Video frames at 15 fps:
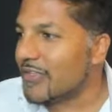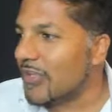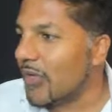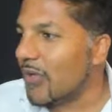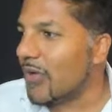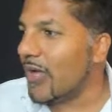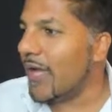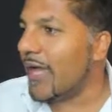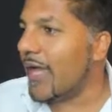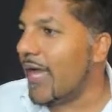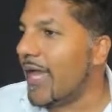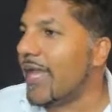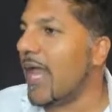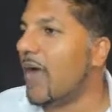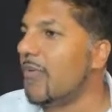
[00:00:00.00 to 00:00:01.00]
So,
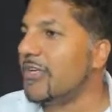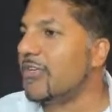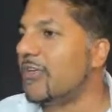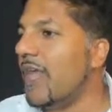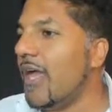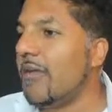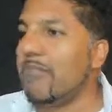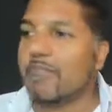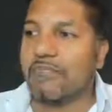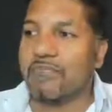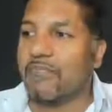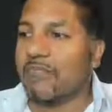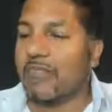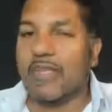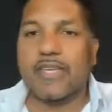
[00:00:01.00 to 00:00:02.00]
and how we do that
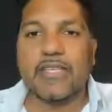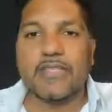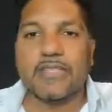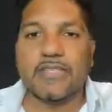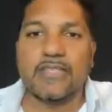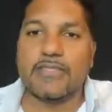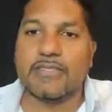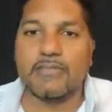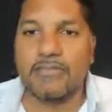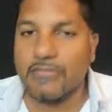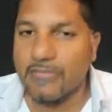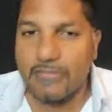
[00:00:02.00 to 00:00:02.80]
is